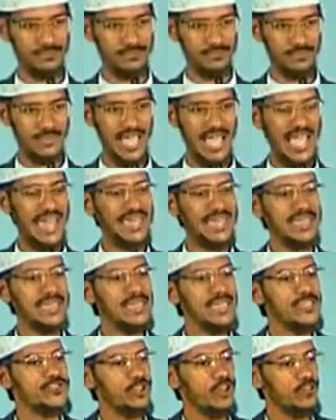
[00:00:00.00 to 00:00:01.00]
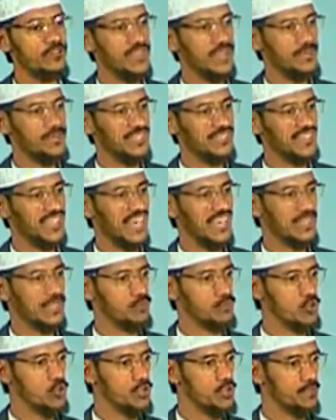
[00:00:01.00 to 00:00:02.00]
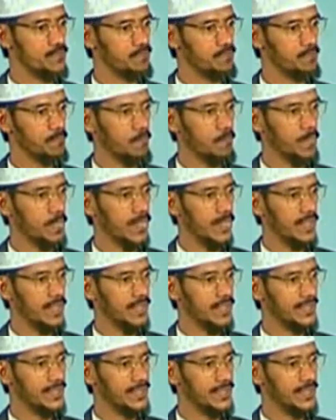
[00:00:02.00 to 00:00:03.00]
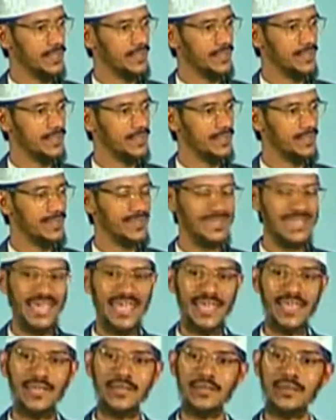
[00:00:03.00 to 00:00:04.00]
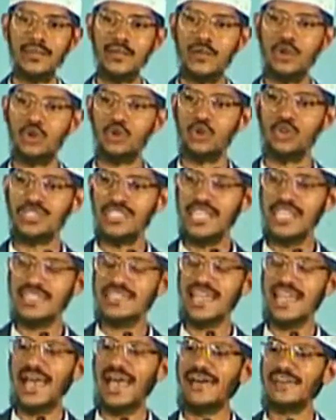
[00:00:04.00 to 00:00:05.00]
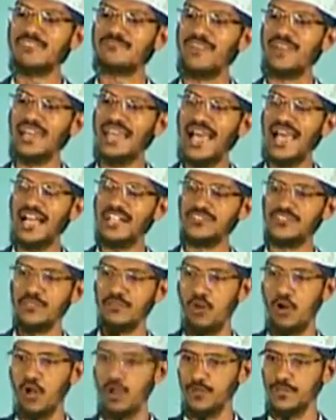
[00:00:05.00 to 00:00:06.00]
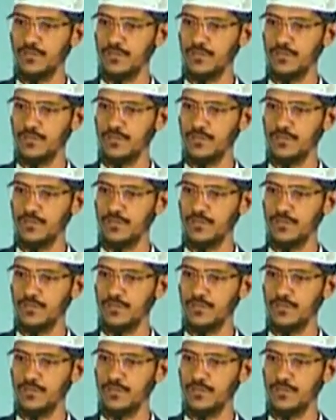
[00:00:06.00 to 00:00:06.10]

And each of them, the sun and the moon, they rotate as well as revolve.